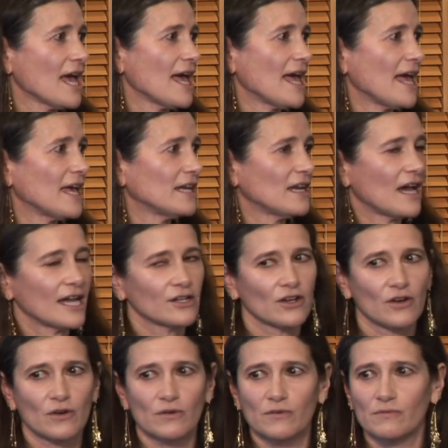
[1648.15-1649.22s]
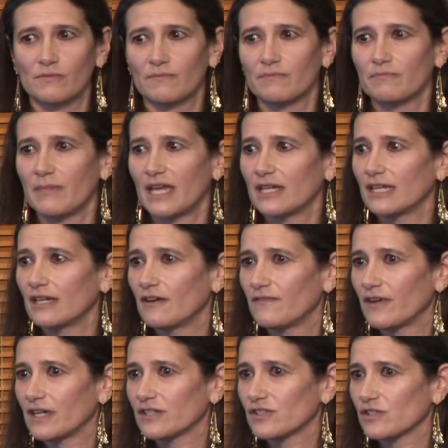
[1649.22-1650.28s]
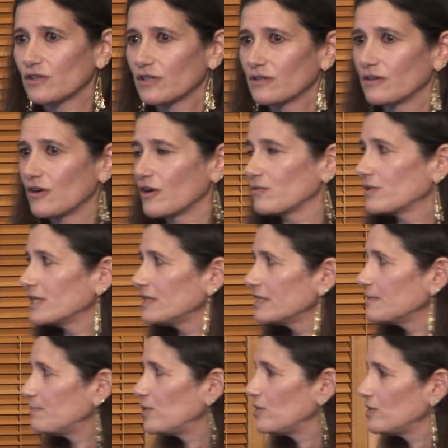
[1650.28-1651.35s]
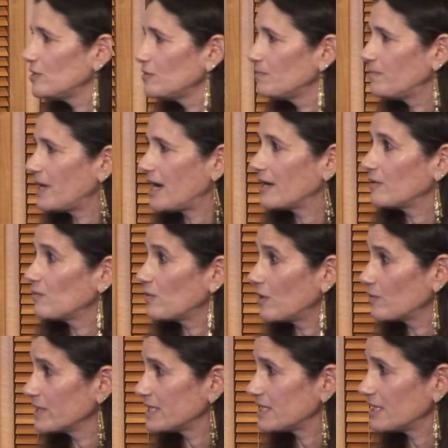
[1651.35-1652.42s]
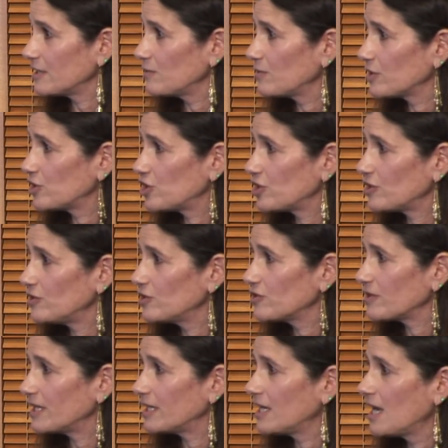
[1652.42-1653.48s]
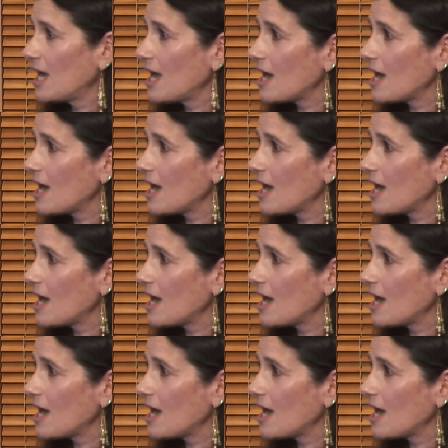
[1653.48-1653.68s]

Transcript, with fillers: And I know many of us are, are really pulled by what we see with children.